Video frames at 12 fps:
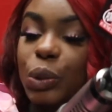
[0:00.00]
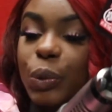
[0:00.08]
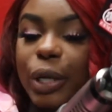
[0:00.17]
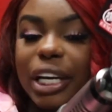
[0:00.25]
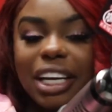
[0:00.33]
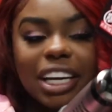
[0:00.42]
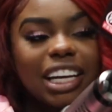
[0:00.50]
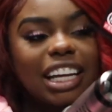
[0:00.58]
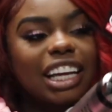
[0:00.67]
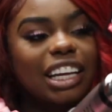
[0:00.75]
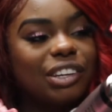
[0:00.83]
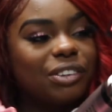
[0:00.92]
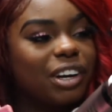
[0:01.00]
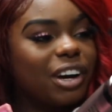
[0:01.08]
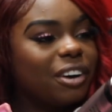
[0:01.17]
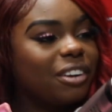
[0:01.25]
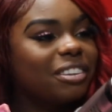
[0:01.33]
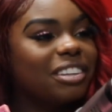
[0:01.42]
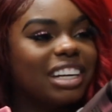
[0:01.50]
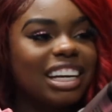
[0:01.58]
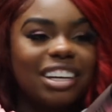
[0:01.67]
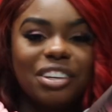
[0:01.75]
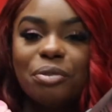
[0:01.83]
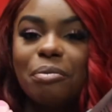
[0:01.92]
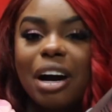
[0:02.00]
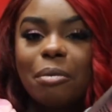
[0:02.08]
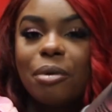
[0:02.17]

you. To it, you know, you my